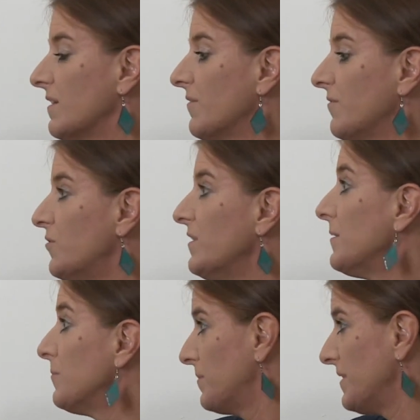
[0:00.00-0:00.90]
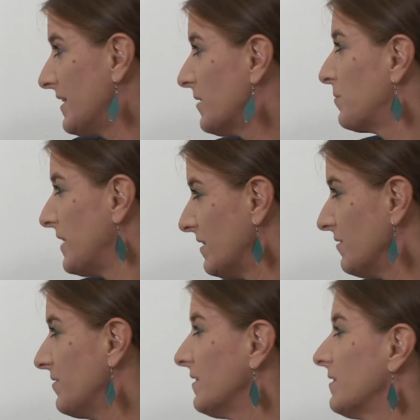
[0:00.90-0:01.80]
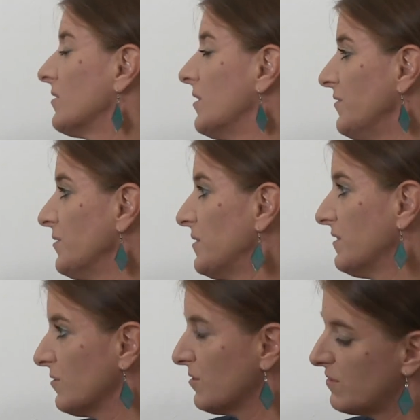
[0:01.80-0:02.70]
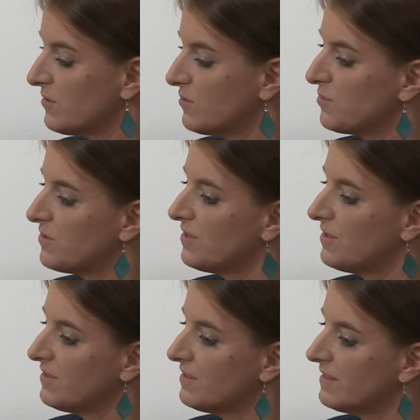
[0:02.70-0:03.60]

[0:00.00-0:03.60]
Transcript: really big benefit offered by social entrepreneurs, that